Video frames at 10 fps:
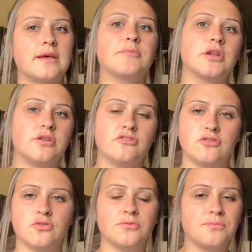I'm going to
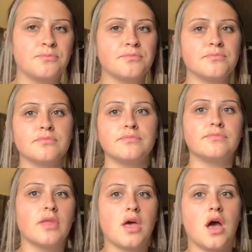do
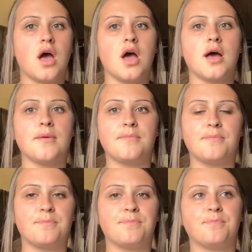um,